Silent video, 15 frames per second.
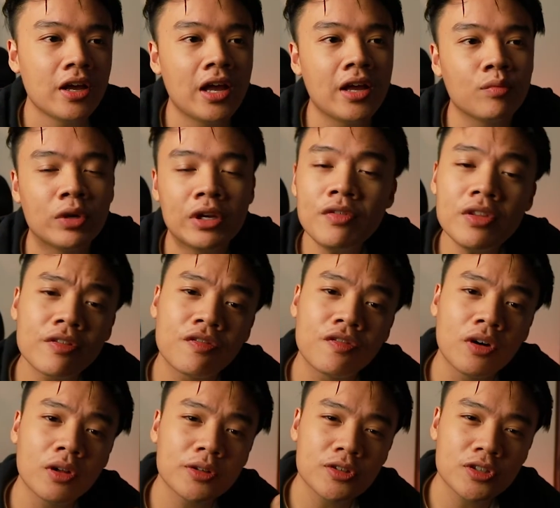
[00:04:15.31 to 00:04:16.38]
And whenever they
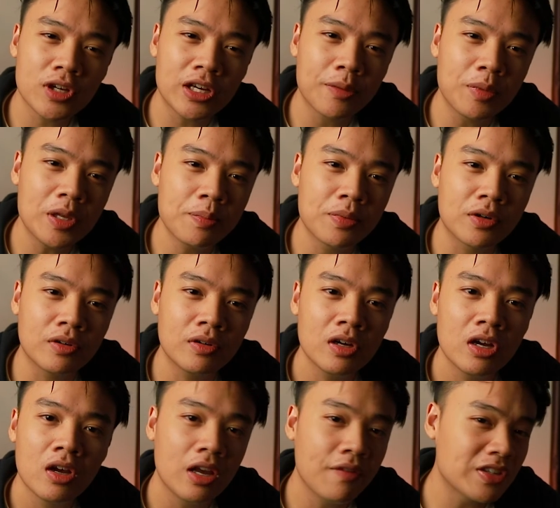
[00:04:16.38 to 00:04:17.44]
follow this kind of people,
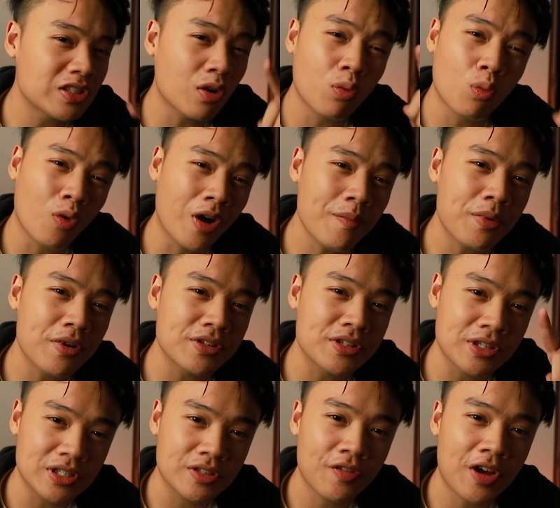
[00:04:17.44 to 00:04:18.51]
if it's on one
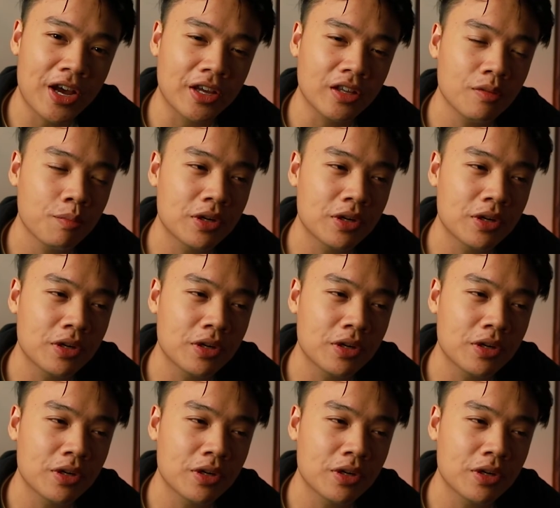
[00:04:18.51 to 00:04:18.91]
person, it's fine.